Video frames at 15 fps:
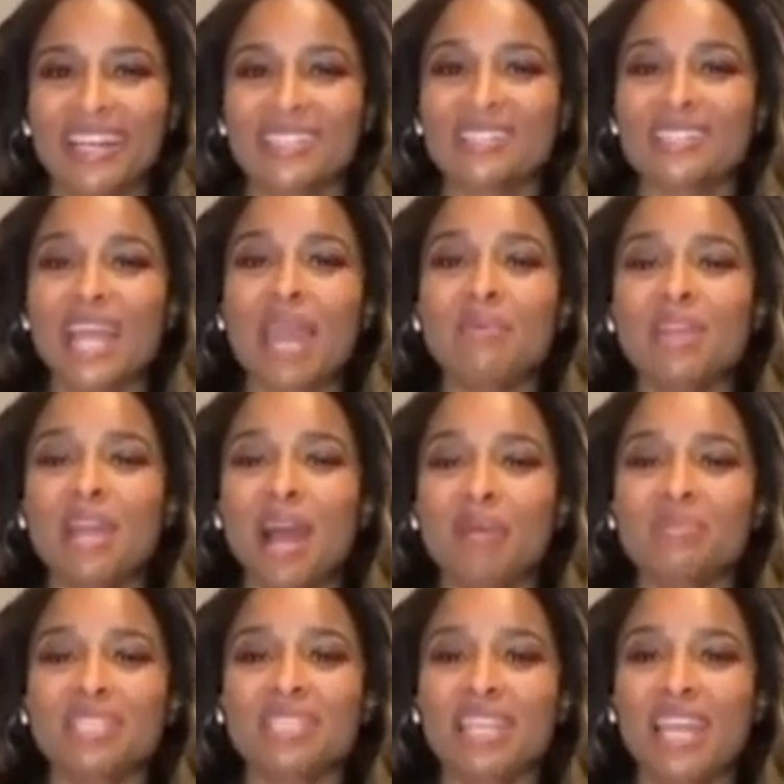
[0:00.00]
Tonight, we
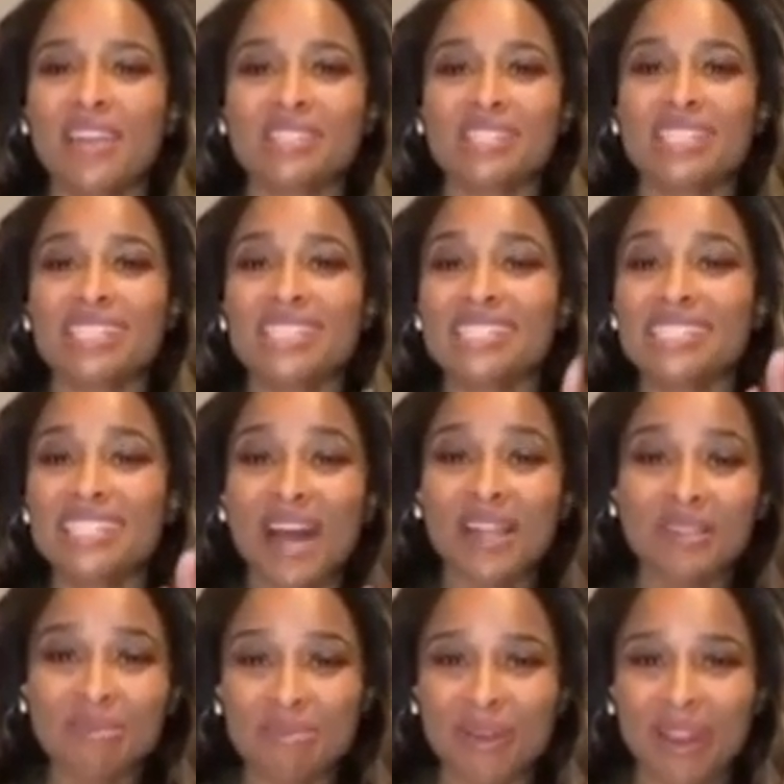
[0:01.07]
come together to
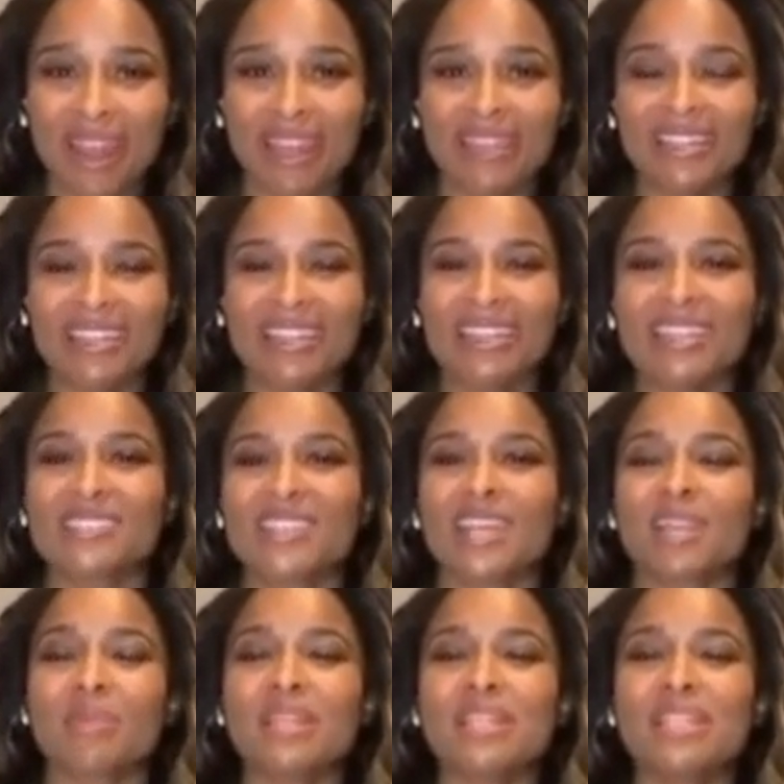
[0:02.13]
celebrate,
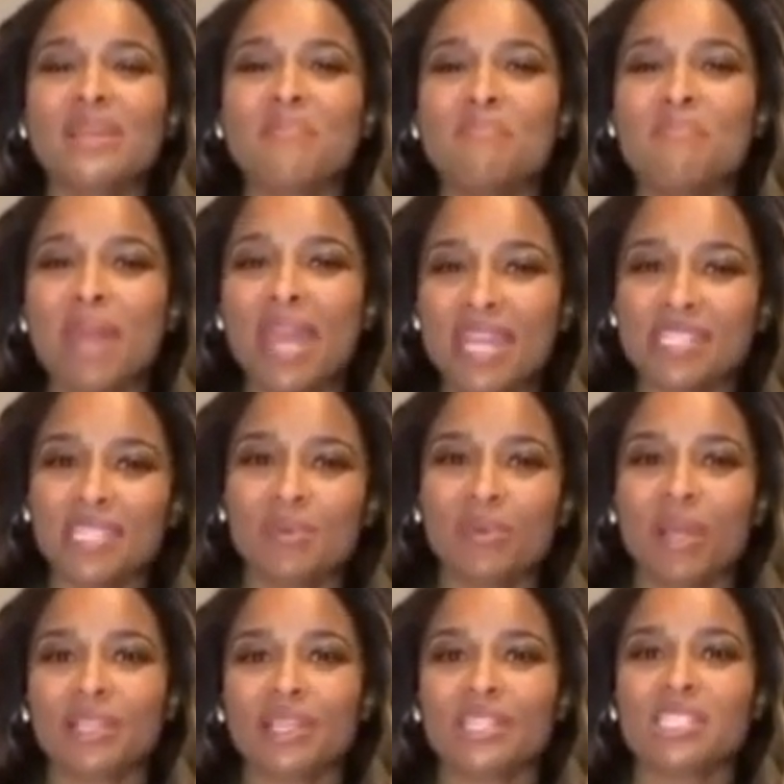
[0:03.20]
celebrate the amazing
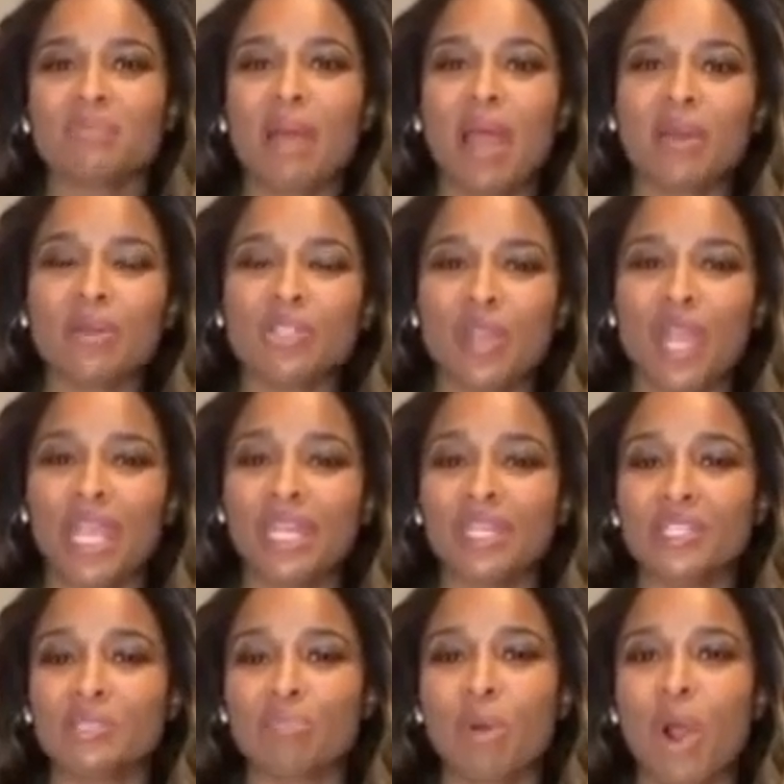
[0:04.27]
work that Smile Train
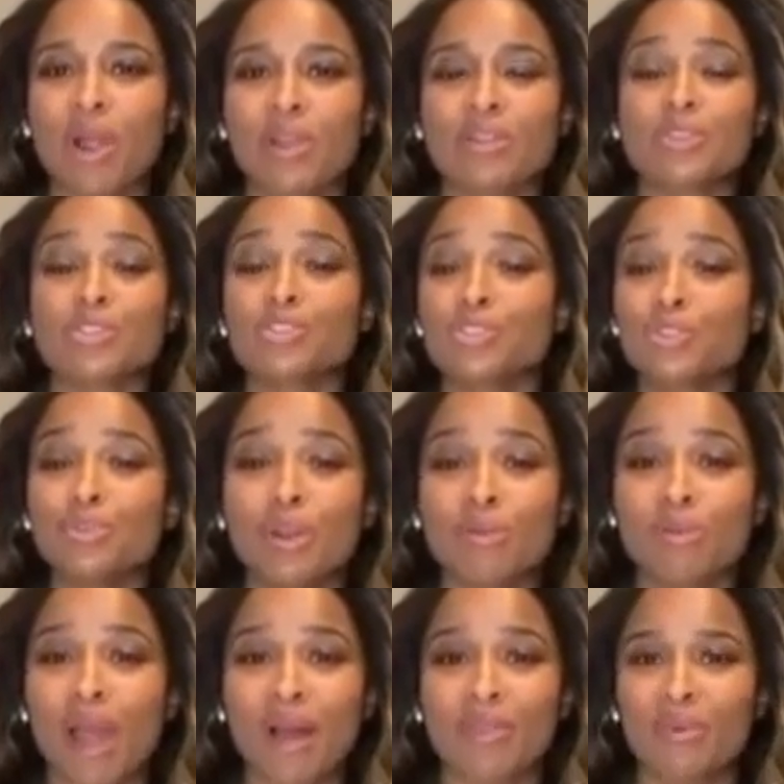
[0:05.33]
and its partners do
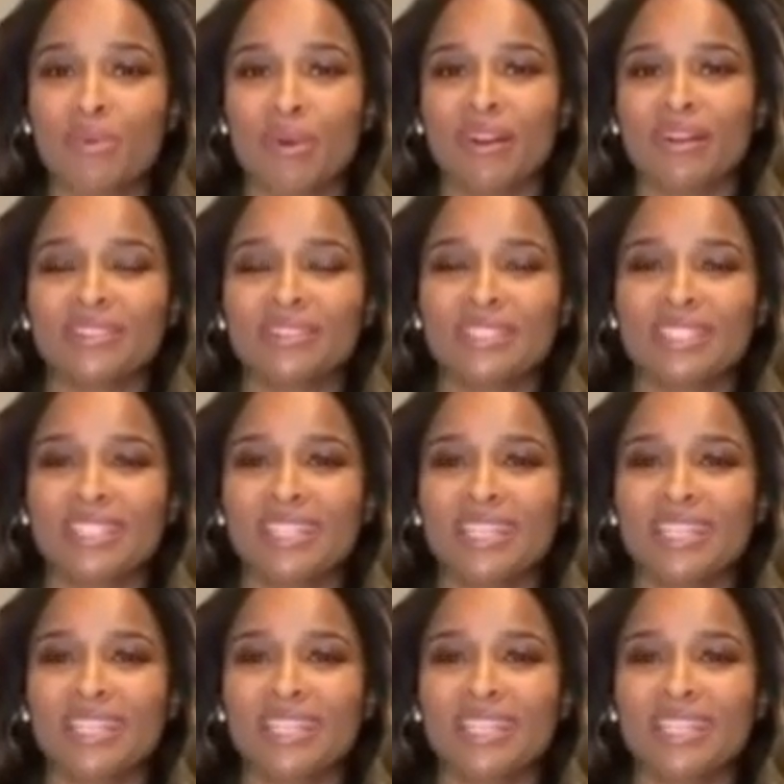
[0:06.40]
around the world,